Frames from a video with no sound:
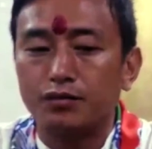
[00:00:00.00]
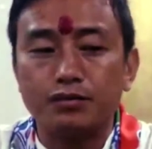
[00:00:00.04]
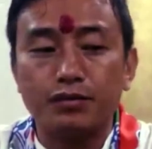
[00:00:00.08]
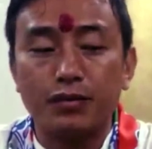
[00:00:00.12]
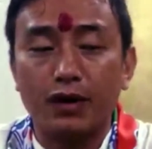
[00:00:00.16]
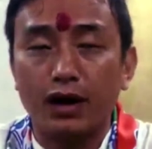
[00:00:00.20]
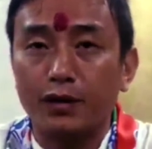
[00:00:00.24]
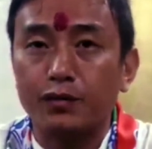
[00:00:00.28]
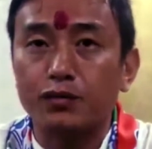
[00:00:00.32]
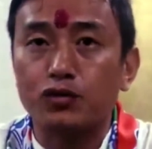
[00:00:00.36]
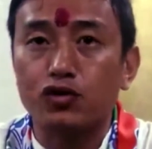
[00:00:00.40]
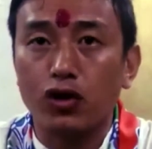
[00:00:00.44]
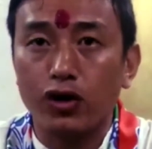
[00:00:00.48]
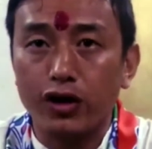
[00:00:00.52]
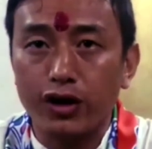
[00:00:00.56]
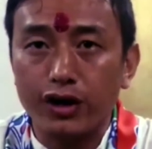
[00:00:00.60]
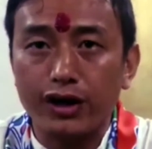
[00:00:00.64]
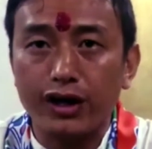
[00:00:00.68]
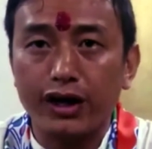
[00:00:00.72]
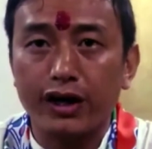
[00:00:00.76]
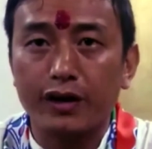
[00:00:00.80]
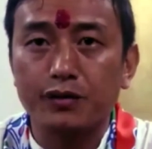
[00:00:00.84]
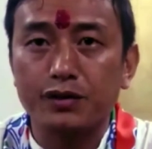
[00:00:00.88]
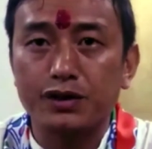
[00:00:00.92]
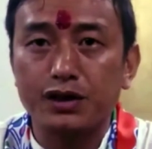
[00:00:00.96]
I've joined
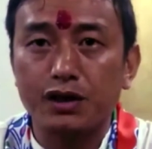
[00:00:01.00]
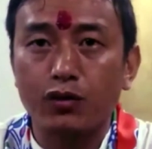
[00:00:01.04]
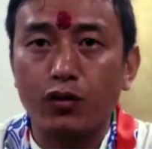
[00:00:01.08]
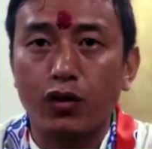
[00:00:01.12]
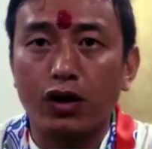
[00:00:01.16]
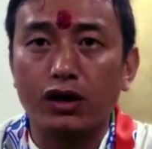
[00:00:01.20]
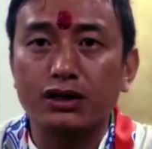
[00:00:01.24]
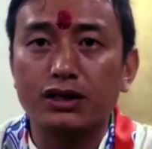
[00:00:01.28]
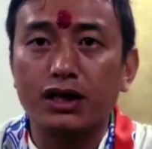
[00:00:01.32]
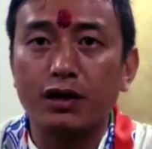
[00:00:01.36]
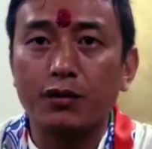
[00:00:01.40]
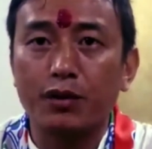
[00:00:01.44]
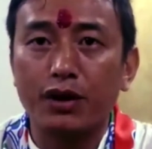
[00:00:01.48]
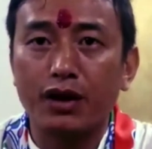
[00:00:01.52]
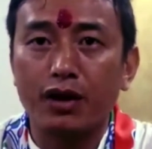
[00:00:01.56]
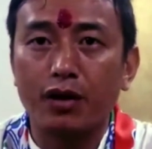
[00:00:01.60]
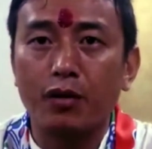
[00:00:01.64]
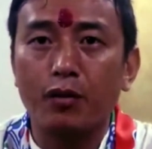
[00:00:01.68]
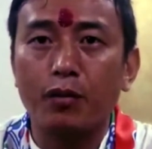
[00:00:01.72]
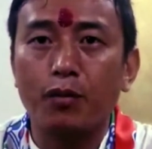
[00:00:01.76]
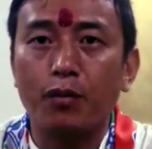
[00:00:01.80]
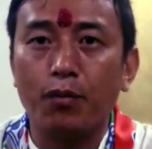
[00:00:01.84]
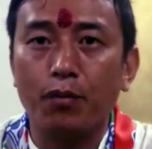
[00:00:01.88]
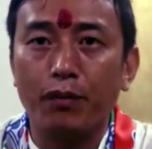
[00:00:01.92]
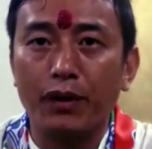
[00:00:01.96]
TMC. Once I become
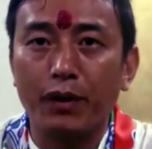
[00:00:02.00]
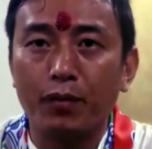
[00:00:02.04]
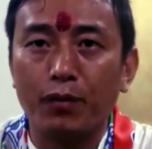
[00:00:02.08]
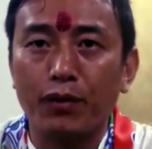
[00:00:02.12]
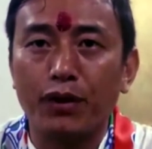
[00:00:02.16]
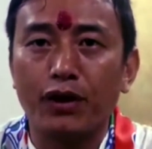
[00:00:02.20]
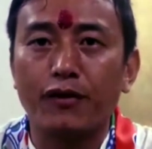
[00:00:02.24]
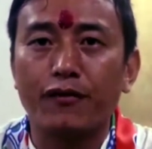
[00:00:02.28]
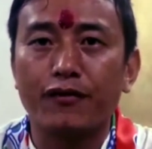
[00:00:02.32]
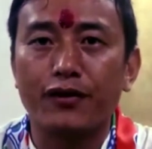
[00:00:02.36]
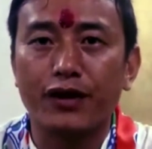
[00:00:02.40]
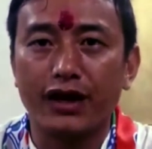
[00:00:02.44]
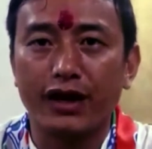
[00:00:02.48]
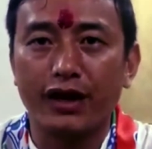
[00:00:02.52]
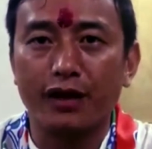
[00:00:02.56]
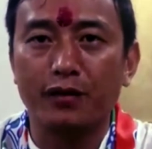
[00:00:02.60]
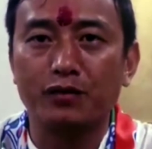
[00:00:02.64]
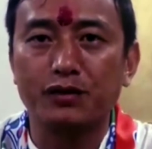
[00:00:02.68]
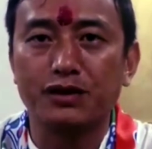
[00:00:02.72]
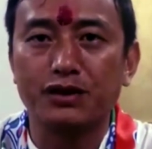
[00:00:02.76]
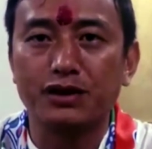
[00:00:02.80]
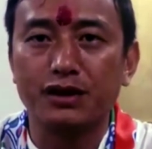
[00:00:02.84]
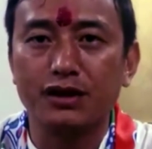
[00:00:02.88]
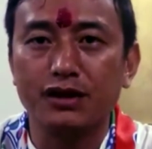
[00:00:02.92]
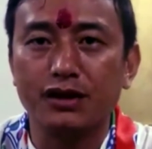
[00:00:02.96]
a member of
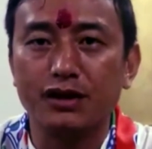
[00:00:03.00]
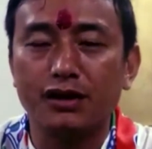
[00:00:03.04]
TMC,